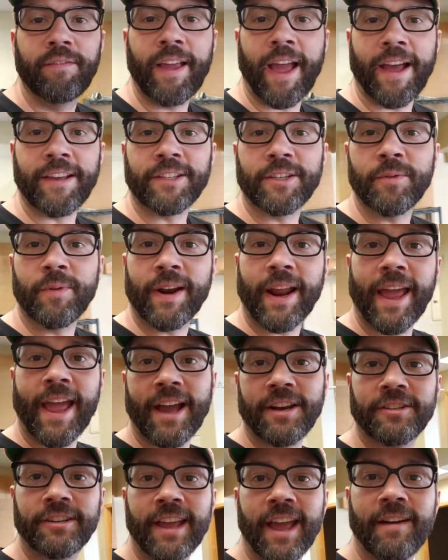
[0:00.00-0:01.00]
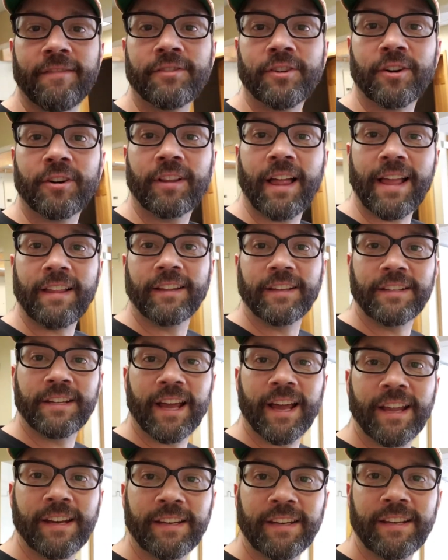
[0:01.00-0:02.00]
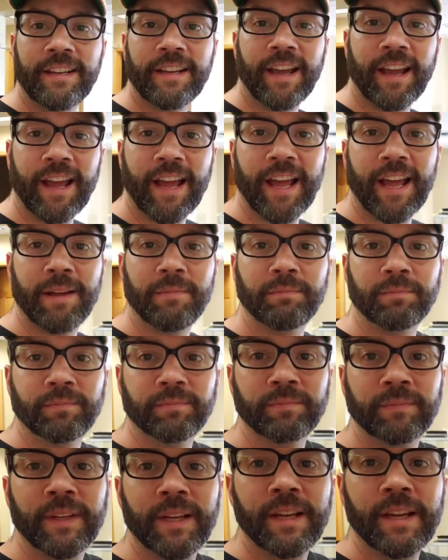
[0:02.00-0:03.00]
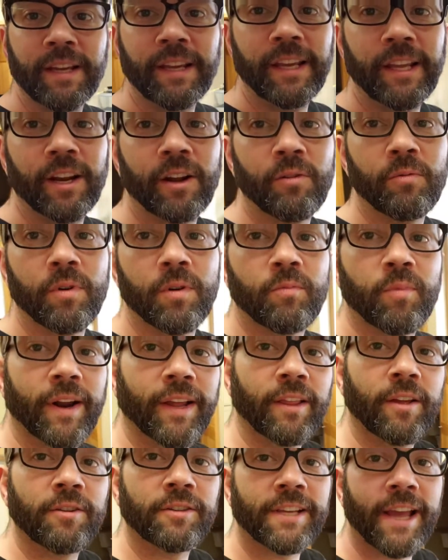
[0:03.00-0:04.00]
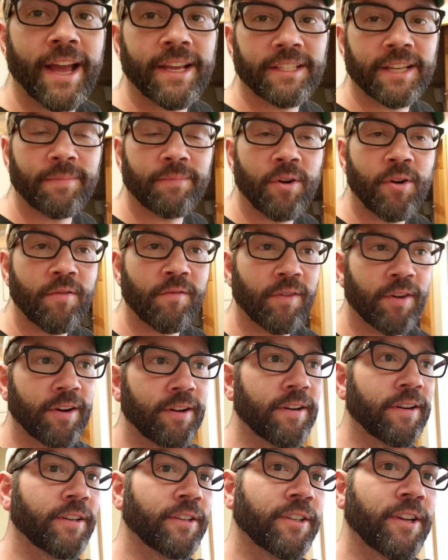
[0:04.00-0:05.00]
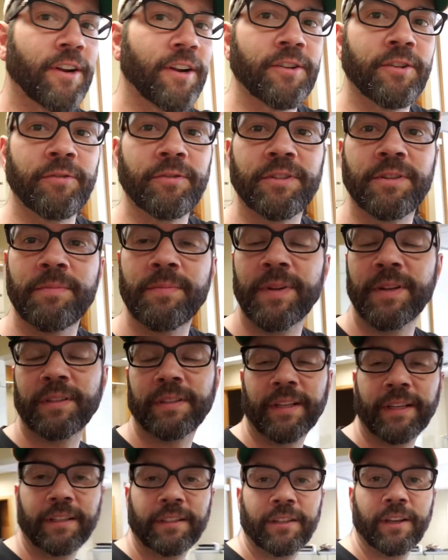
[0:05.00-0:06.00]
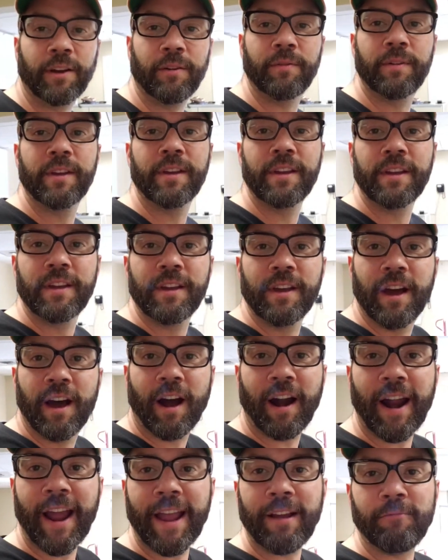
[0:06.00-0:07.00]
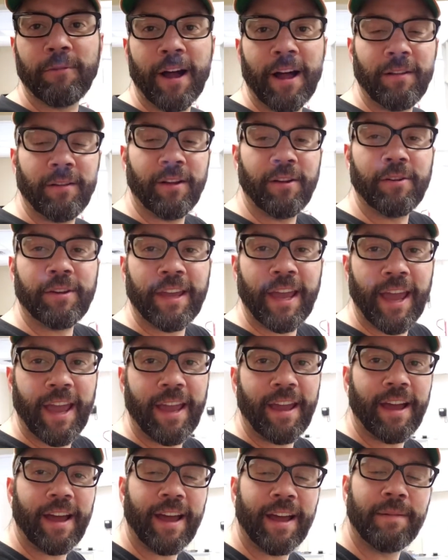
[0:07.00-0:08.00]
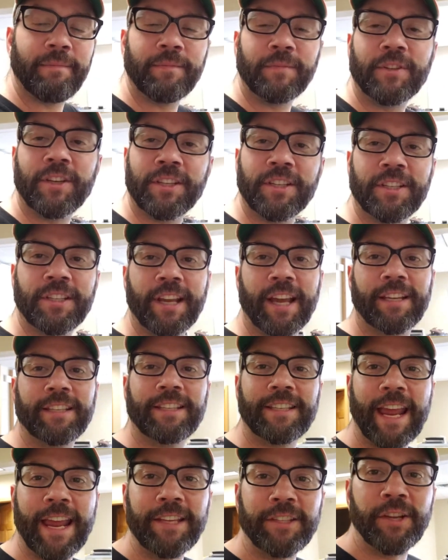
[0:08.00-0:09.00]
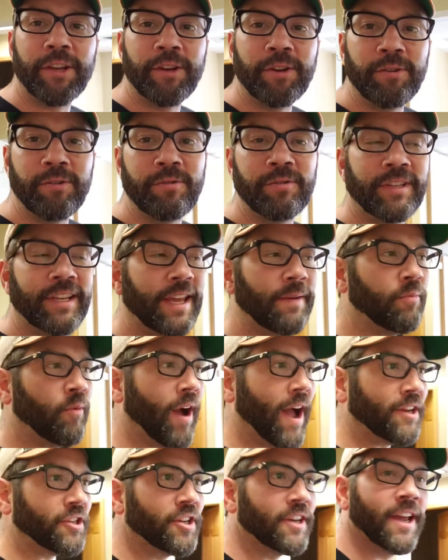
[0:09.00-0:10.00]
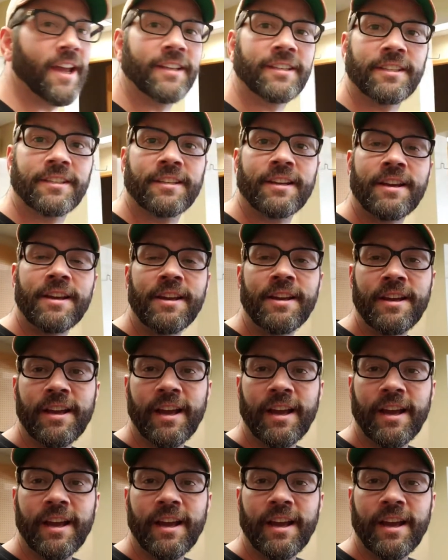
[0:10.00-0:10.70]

Yeah, so when I actually have Turtle Island done, you know, we'll bring those guys up over and start doing some building. So, all right, well, okay, just stay tuned. Keep watching us.